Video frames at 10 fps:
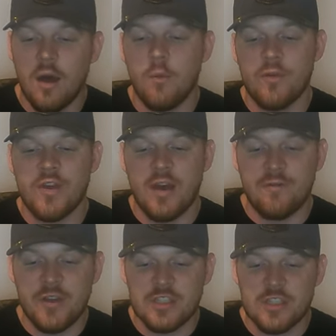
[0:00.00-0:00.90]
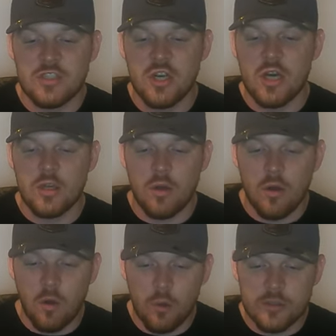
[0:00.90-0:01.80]
We've got Fish and Junk,
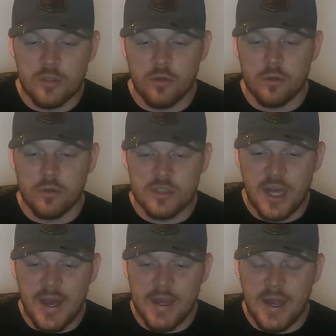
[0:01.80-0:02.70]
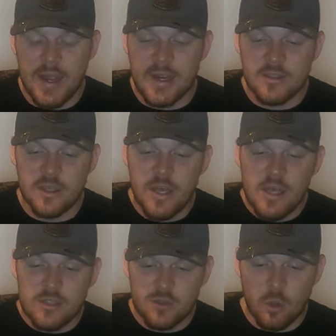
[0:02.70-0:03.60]
Horse Girl, Sky and Haze,
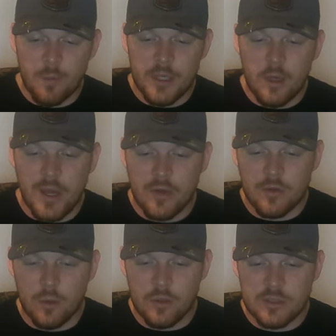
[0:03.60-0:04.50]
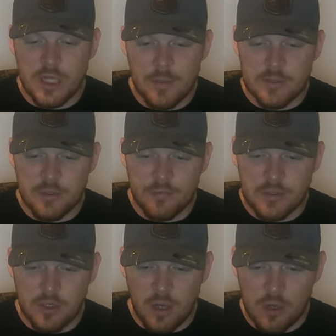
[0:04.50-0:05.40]
Scorpio Outdoors, Thomas the
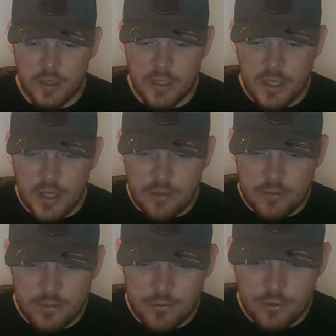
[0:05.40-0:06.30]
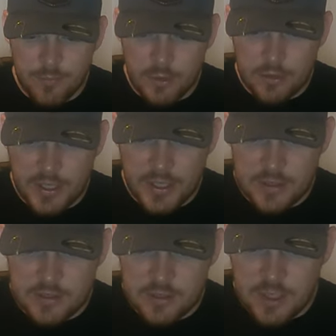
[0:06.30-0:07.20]
Fishaholic, The Junior Bill
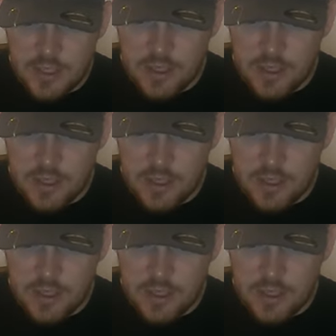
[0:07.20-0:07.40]
Dance,